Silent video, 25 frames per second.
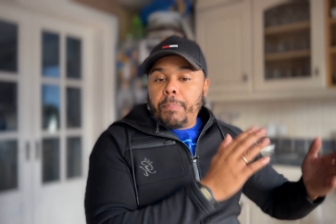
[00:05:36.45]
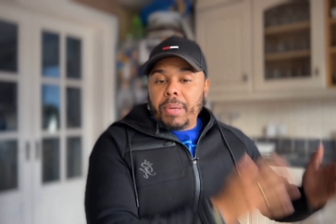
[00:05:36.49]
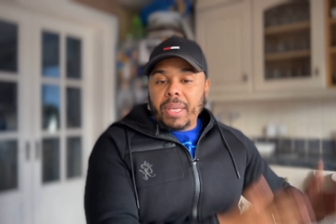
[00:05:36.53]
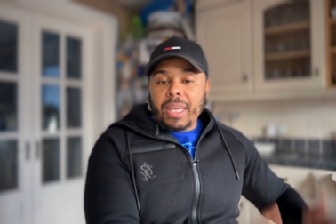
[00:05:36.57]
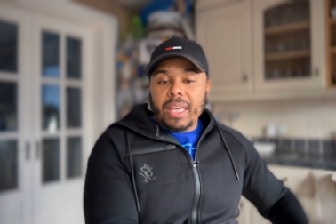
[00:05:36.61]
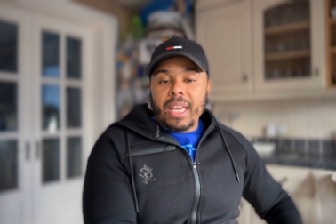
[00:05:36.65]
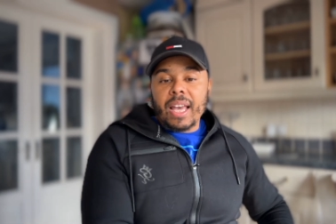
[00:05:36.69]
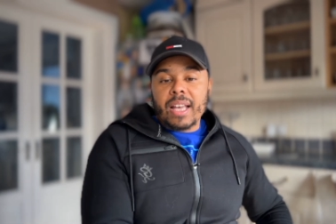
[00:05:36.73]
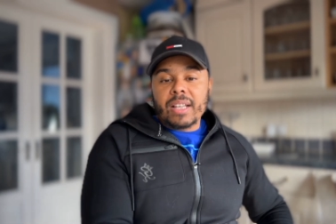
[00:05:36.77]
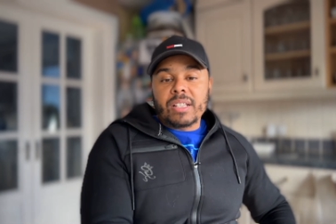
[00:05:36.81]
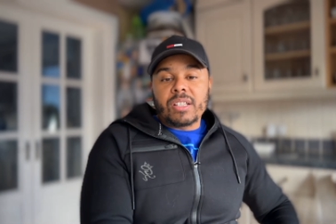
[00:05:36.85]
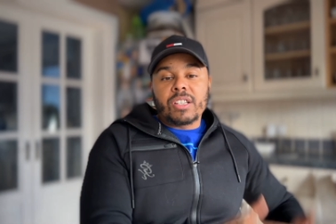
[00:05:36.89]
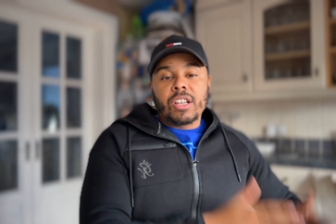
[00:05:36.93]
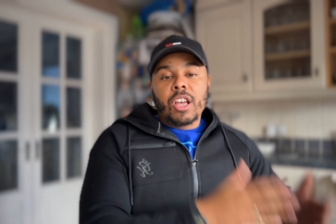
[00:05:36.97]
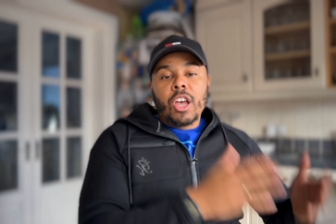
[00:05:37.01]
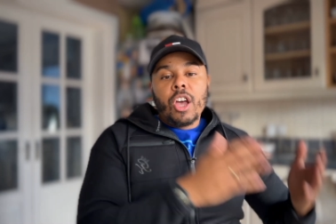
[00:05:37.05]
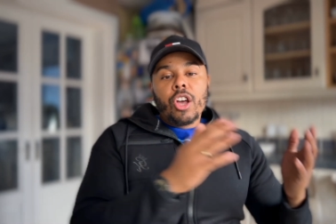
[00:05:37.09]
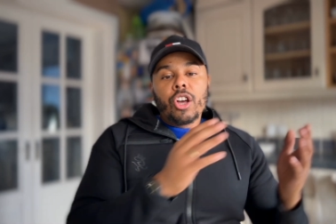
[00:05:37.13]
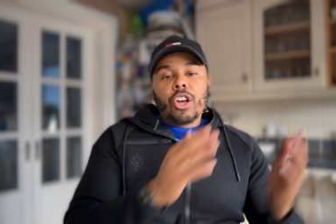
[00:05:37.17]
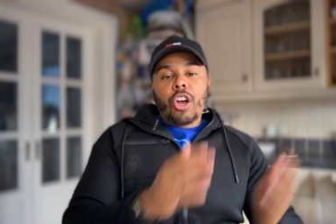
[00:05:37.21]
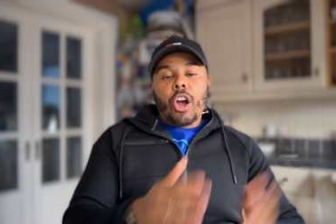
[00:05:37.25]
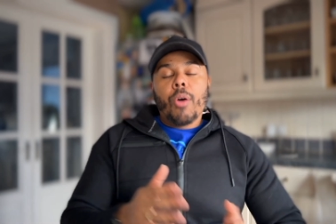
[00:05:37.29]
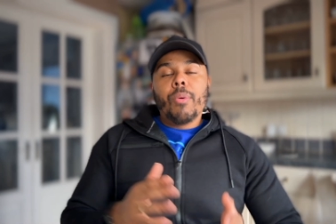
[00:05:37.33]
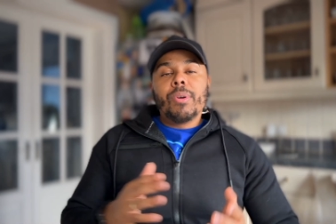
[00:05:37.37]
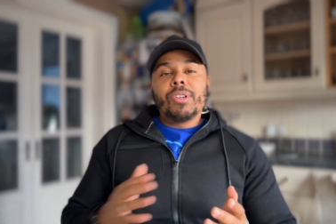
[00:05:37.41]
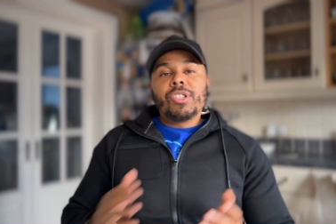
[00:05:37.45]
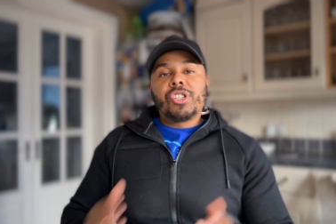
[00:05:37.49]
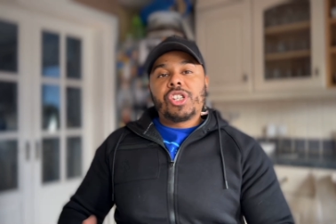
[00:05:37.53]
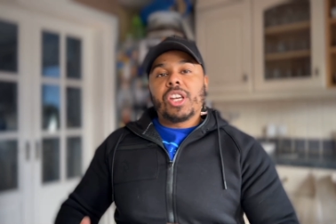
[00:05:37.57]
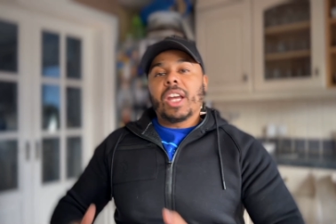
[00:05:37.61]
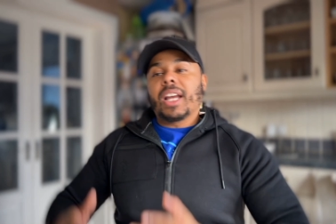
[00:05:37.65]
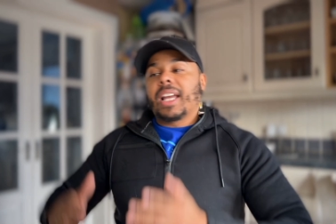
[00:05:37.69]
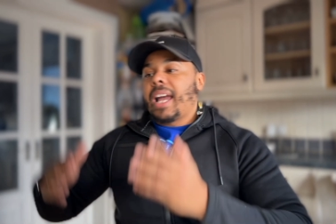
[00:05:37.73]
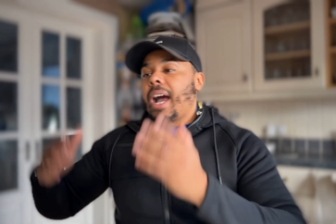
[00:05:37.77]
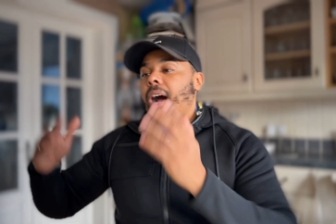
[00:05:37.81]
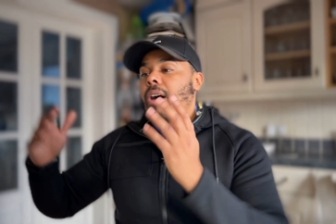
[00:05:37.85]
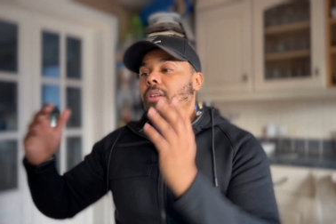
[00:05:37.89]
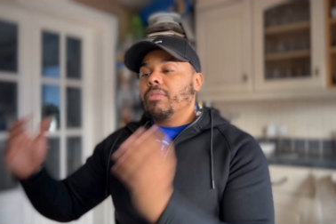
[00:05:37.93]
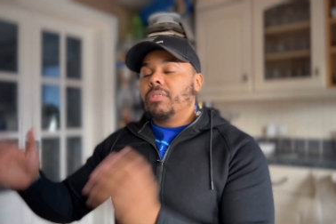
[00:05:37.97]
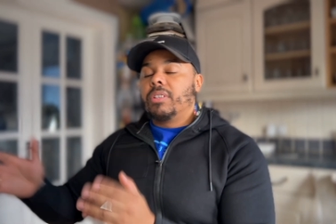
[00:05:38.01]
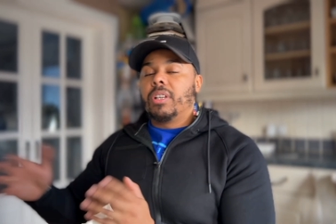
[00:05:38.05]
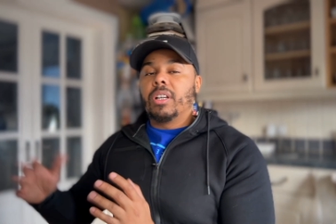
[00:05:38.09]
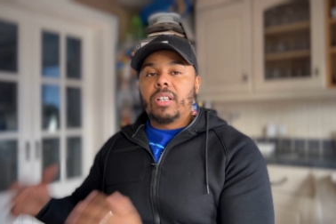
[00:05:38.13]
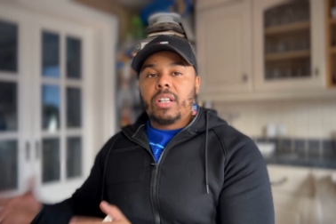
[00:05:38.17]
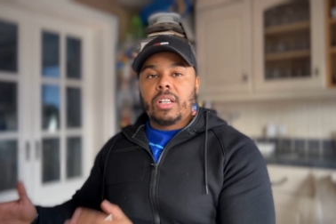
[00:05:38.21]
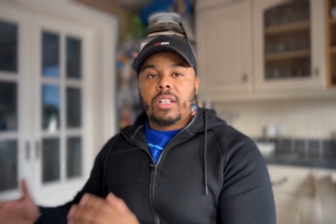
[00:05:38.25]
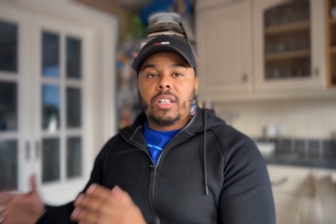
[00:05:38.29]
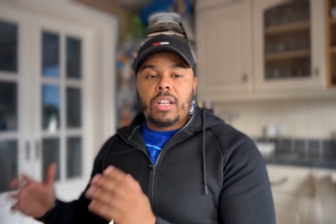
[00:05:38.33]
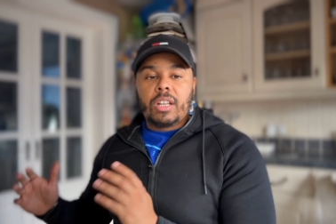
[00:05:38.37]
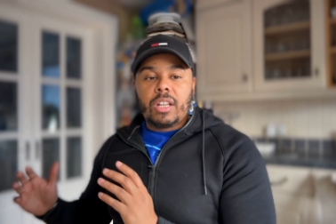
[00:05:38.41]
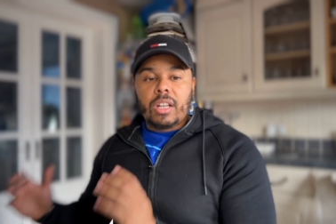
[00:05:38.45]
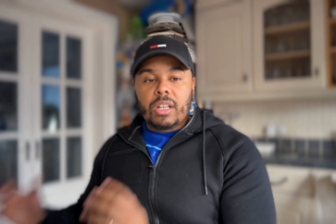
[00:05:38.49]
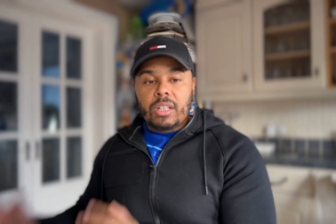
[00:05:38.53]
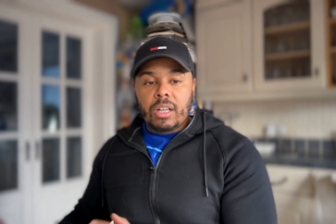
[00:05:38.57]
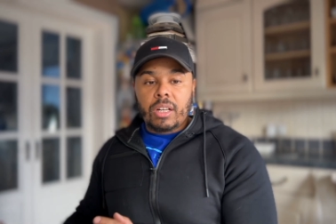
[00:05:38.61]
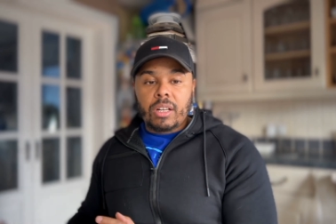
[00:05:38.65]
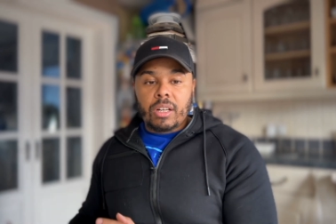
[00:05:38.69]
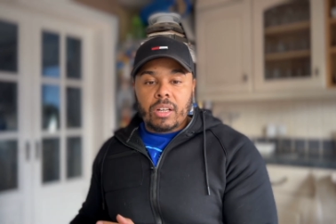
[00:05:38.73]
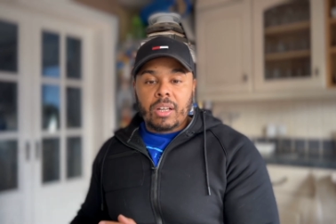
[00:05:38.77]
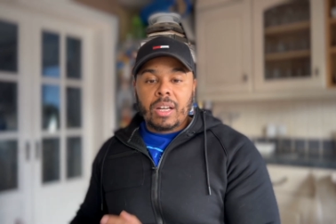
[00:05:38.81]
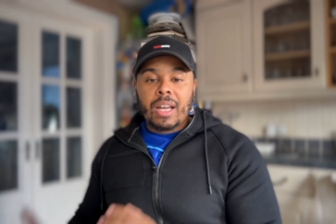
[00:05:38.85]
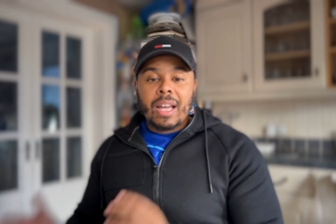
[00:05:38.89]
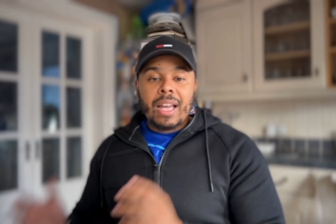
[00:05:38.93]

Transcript: PS, go and check out da da da da da da.